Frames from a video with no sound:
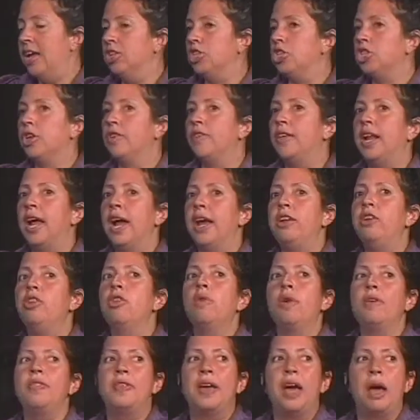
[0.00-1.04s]
And so then I
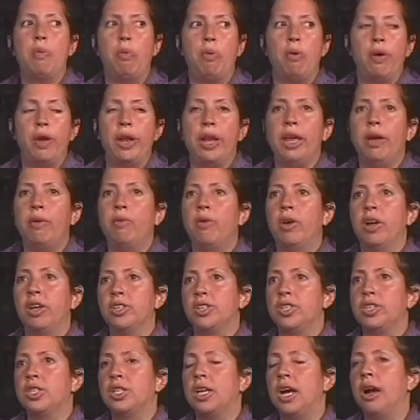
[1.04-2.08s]
knew at that point it
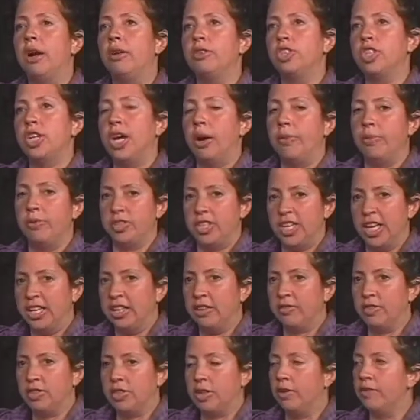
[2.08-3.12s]
was Child
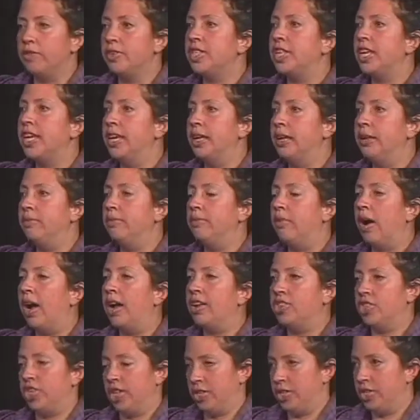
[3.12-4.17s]
Protective Service in
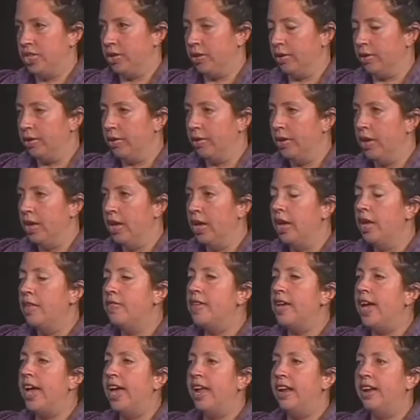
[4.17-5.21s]
Rochester
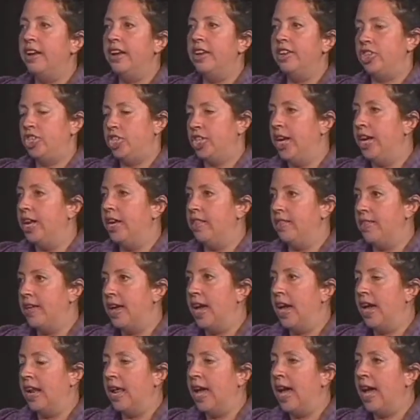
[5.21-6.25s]
that had initiated
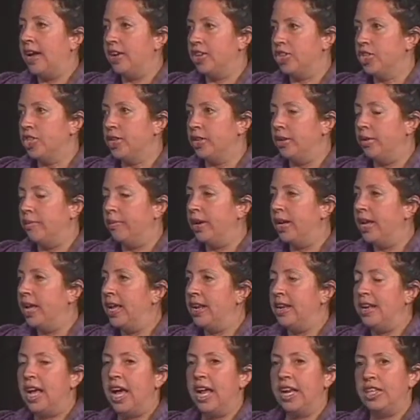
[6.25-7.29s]
that action, but
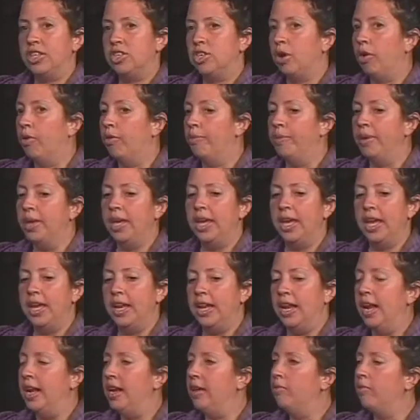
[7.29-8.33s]
had not told me
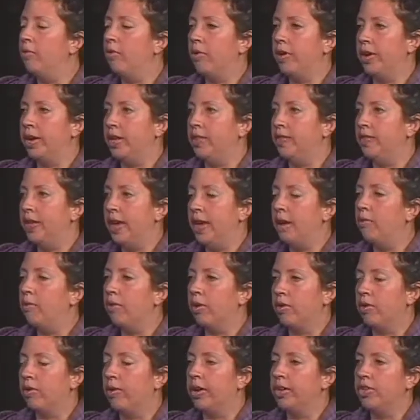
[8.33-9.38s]
in any warning
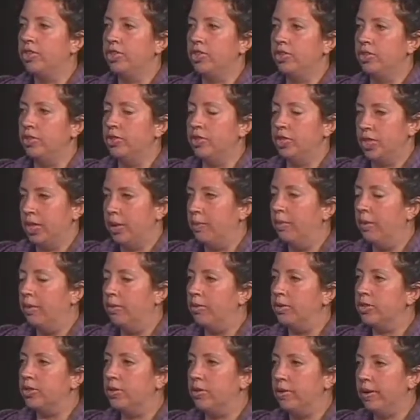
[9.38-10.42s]
someone
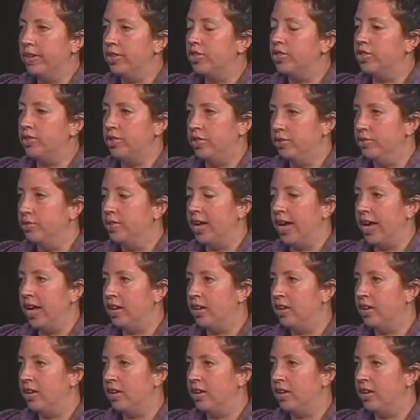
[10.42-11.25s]
was going to do that.